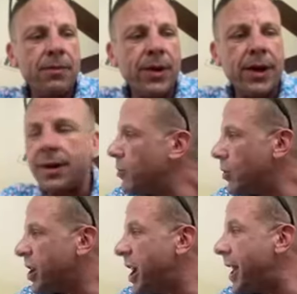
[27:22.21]
But
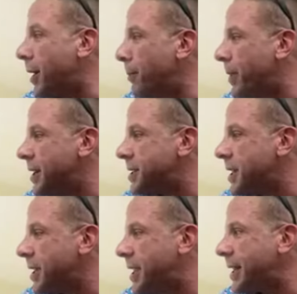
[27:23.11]
get him,
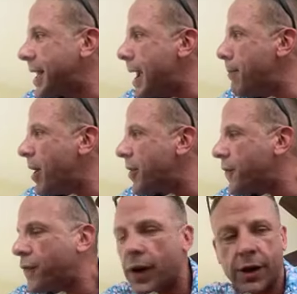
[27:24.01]
Benji. Get that
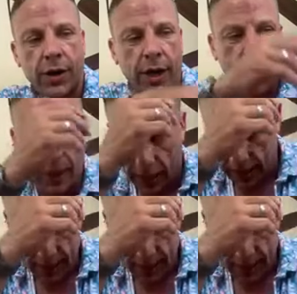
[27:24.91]
motherfucker. Kill it.